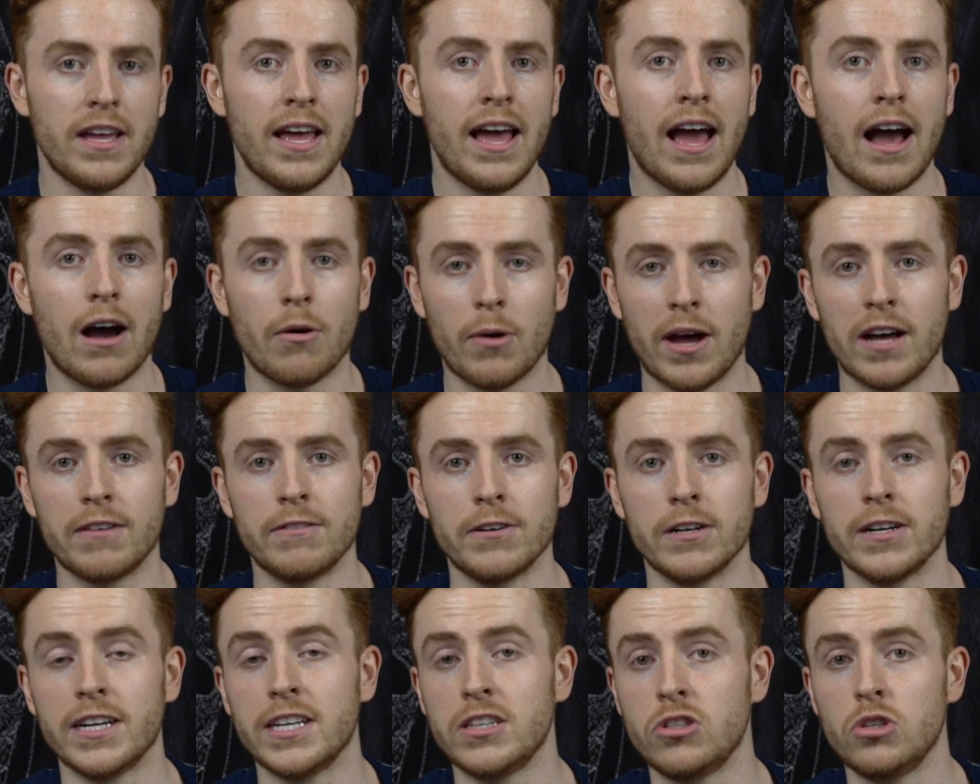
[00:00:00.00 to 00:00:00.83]

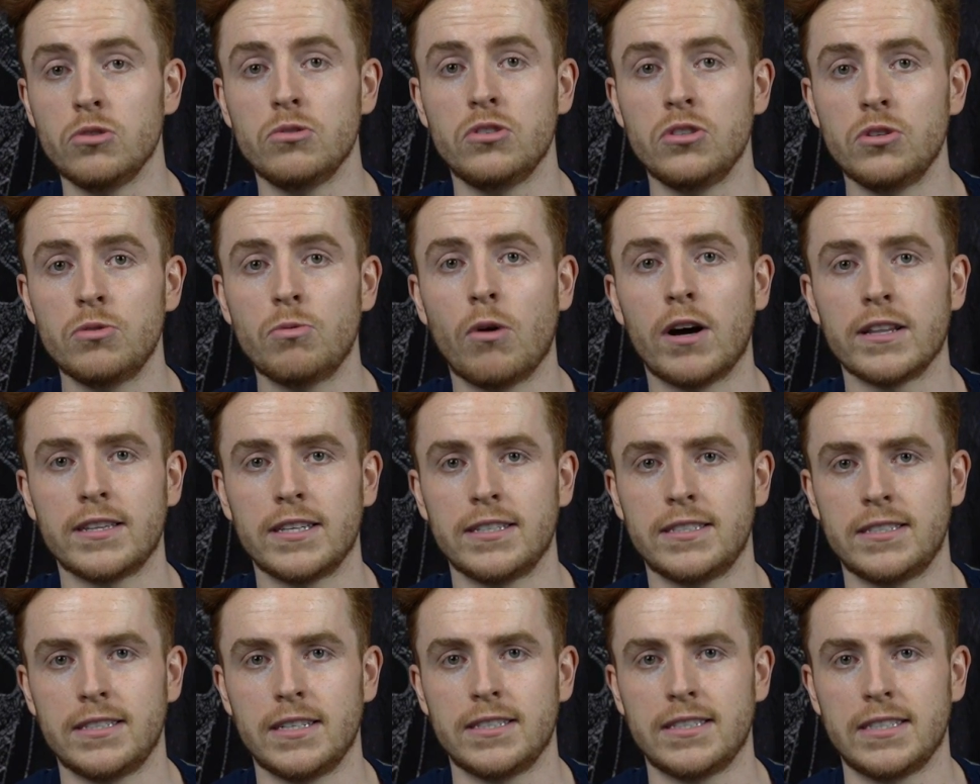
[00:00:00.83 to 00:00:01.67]
However, if you do want
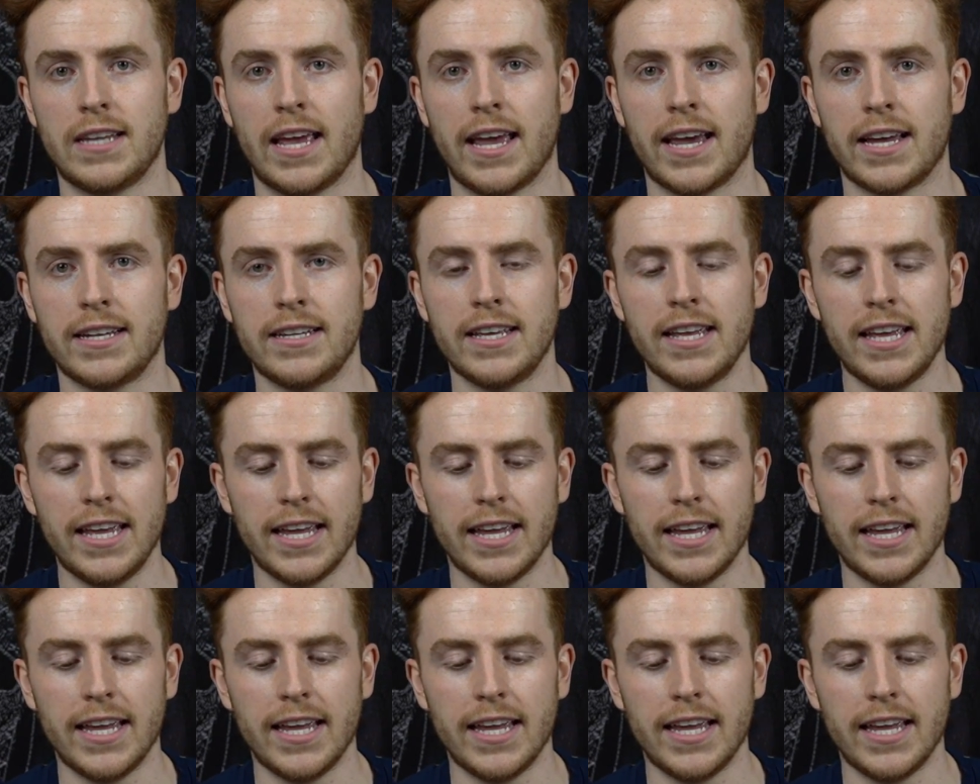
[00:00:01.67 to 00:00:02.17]
this to stand,